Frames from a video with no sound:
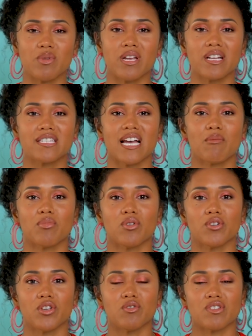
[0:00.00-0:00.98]
be an
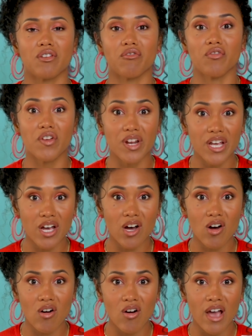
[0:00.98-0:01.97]
example using
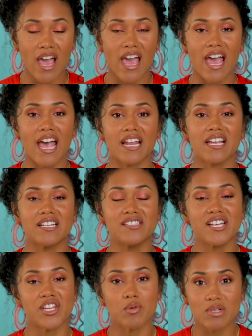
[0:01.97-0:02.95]
video and
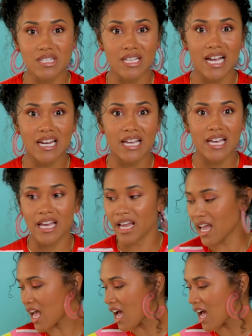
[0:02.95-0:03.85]
continuous lighting.